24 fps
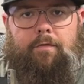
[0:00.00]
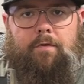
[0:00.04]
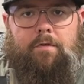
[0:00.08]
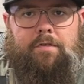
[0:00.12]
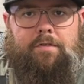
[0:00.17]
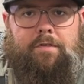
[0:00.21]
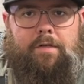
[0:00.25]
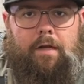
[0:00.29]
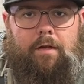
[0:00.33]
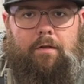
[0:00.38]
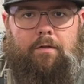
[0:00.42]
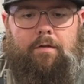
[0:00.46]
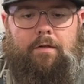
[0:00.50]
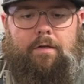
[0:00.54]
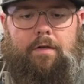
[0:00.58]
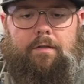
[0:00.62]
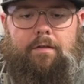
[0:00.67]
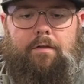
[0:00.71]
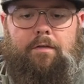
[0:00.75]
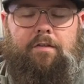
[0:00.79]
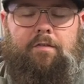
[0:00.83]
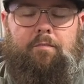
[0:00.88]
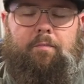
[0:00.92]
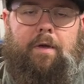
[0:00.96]
You just got to look at
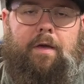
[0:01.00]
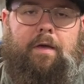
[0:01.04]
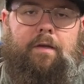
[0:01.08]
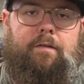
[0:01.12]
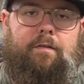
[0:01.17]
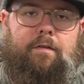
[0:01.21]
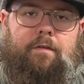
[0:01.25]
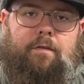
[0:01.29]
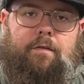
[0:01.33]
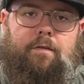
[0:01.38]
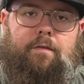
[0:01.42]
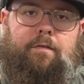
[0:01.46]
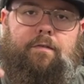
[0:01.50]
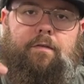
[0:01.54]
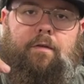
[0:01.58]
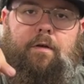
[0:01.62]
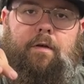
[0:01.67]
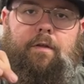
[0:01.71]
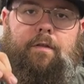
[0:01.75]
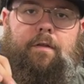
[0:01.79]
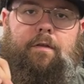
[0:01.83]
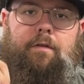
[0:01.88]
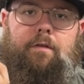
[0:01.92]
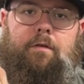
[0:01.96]
the specs of the
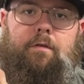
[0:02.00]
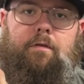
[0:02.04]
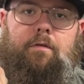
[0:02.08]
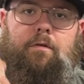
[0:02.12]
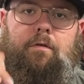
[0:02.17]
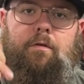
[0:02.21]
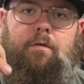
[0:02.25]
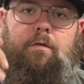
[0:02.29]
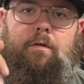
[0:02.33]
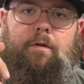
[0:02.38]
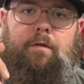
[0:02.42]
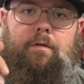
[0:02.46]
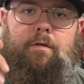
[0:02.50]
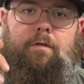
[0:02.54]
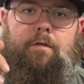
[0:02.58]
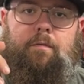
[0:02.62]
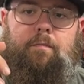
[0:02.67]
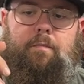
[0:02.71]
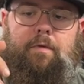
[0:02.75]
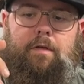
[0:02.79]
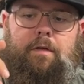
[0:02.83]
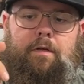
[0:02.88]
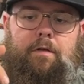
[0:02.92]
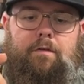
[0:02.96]
saw that you're going to
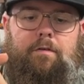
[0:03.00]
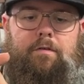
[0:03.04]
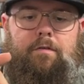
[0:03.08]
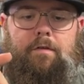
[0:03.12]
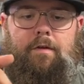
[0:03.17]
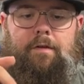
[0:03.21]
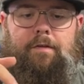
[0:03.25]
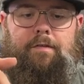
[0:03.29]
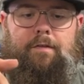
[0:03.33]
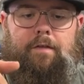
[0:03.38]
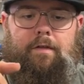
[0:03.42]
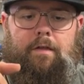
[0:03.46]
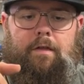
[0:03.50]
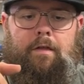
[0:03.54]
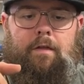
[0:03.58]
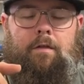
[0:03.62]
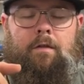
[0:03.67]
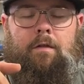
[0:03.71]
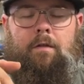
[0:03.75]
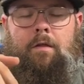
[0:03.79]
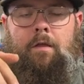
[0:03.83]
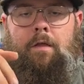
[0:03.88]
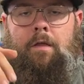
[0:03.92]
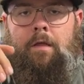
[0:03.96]
be interested
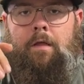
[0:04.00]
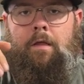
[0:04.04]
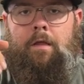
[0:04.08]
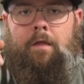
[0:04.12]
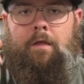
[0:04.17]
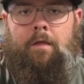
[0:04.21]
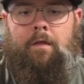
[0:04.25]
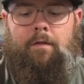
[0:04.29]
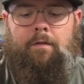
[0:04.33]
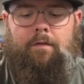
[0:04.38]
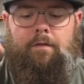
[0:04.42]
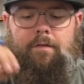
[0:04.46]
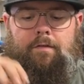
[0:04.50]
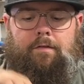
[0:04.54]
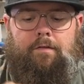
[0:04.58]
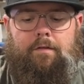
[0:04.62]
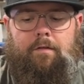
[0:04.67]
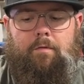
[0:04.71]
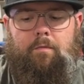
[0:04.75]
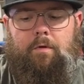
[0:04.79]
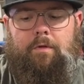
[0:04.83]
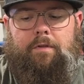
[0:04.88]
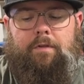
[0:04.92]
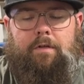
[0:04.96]
in to
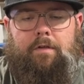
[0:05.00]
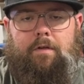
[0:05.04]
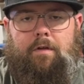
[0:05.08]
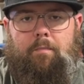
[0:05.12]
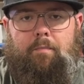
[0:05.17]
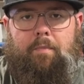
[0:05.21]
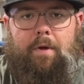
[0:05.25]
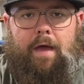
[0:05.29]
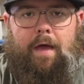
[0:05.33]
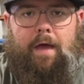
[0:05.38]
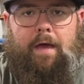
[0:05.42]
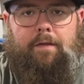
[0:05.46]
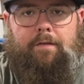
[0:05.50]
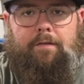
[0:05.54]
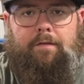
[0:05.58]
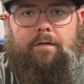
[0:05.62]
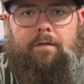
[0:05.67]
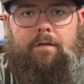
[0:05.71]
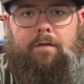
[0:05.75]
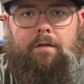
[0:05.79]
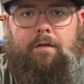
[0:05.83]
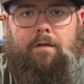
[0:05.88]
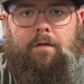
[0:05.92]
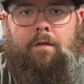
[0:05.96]
see what the
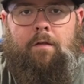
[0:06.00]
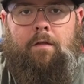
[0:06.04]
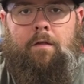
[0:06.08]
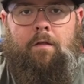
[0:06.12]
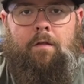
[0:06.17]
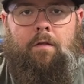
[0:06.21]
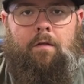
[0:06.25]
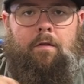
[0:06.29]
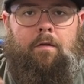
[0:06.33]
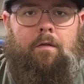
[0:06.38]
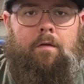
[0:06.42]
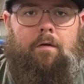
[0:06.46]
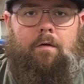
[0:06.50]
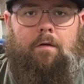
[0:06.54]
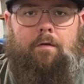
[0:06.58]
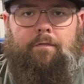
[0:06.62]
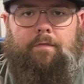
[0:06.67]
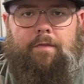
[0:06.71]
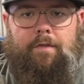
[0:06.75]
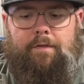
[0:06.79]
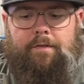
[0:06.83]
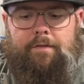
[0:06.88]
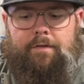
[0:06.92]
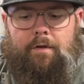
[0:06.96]
capacity
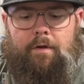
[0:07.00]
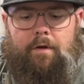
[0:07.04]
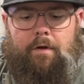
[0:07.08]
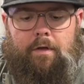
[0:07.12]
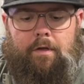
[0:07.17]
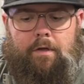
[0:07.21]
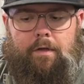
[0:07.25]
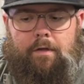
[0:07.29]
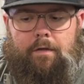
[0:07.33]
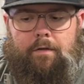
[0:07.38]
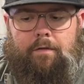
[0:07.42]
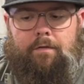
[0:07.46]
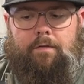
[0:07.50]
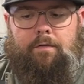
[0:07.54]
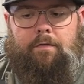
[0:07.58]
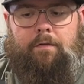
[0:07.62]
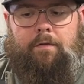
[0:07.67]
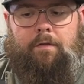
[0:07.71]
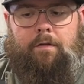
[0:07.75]
of the saw is.